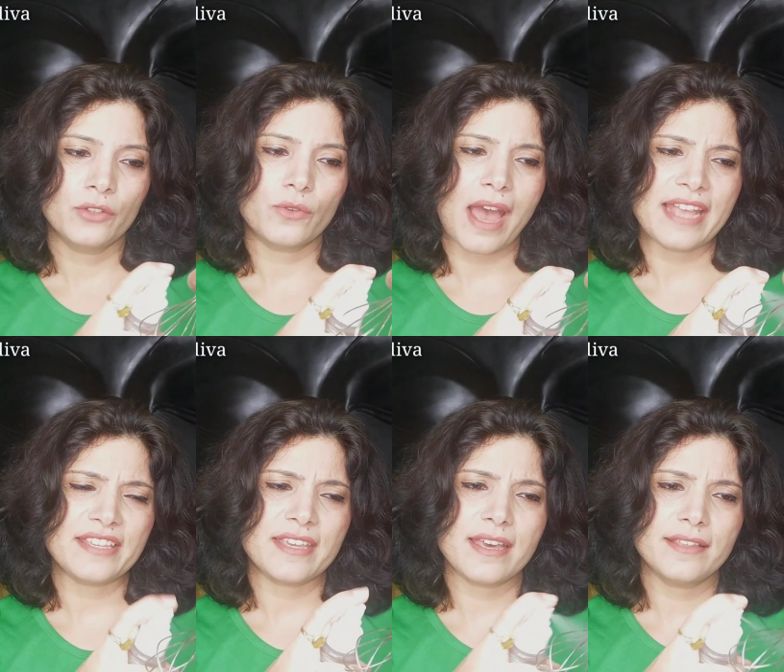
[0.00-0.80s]
So I
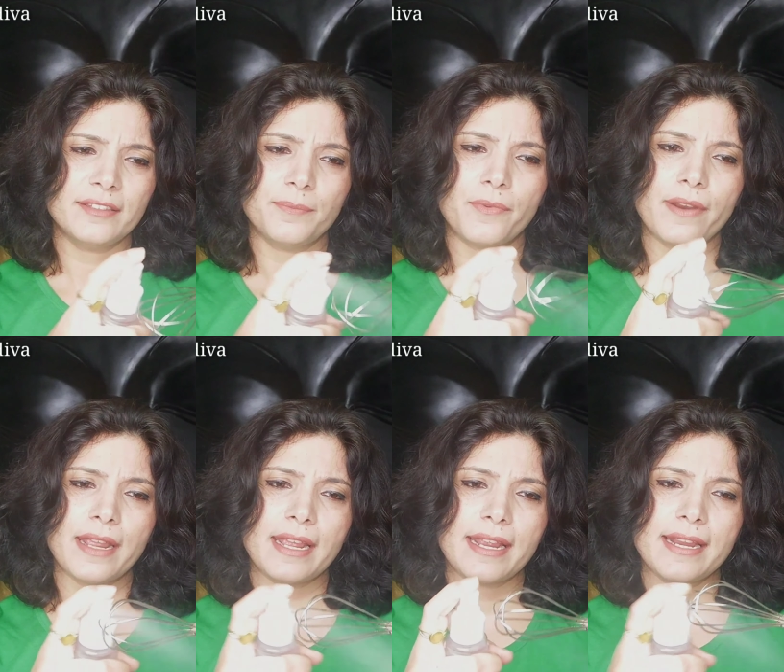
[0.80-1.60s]
just
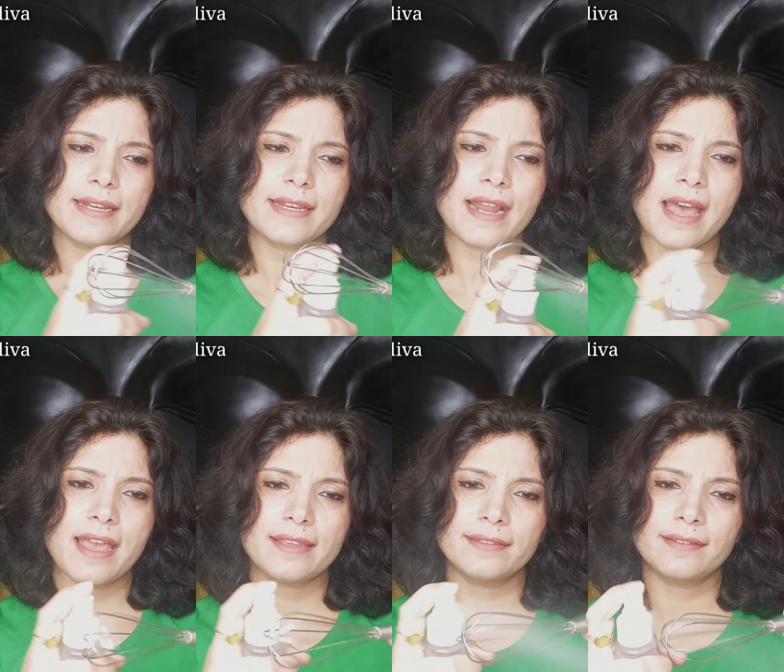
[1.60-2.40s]
spray it
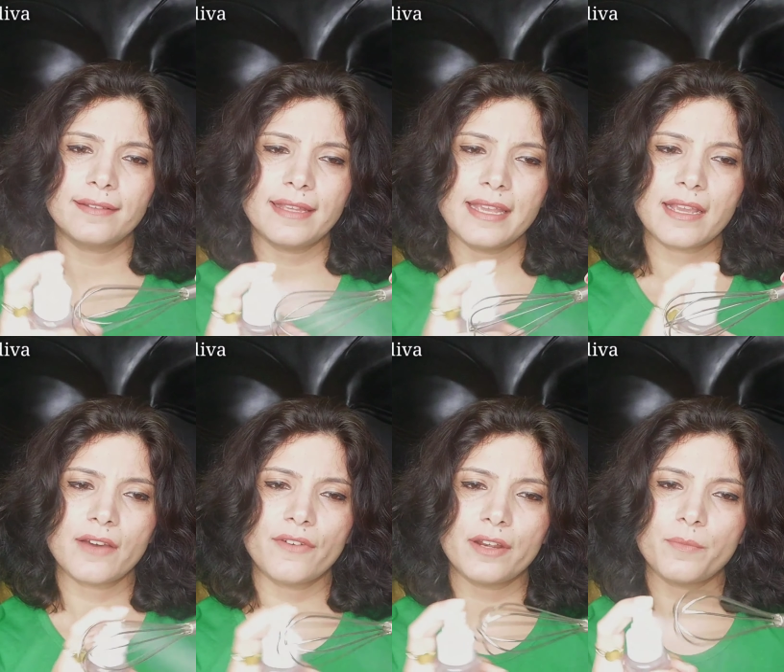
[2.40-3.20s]
nicely,
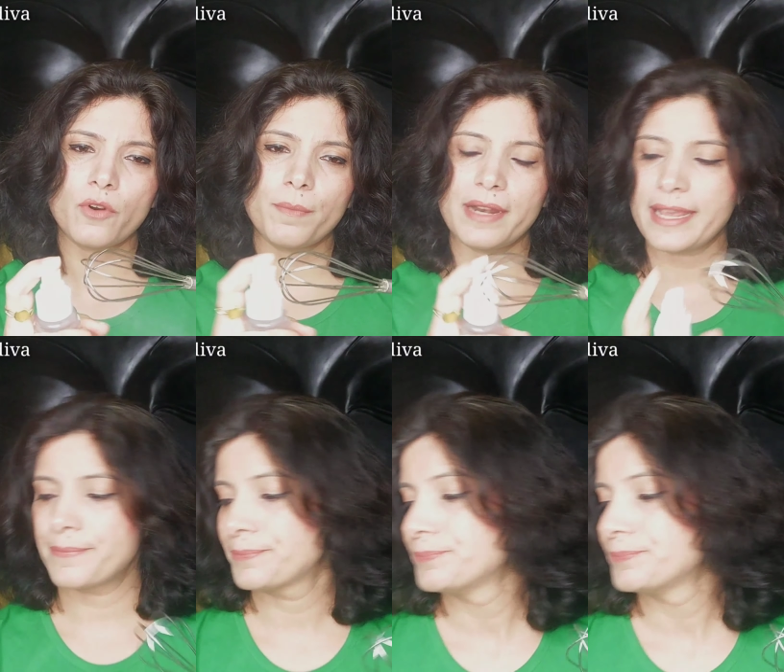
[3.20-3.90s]
cover it properly.